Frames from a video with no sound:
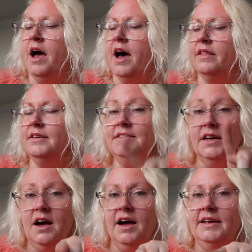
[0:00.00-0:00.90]
other
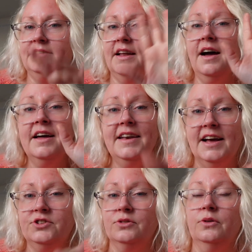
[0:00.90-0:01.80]
dyes that are
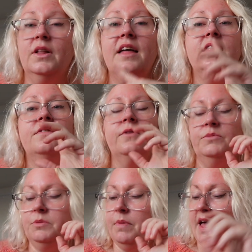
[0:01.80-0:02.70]
natural, and they're from
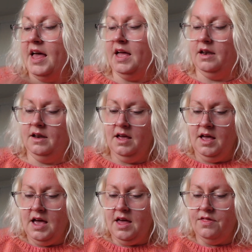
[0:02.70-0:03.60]
Japan,
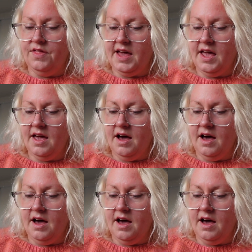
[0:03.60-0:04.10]
and they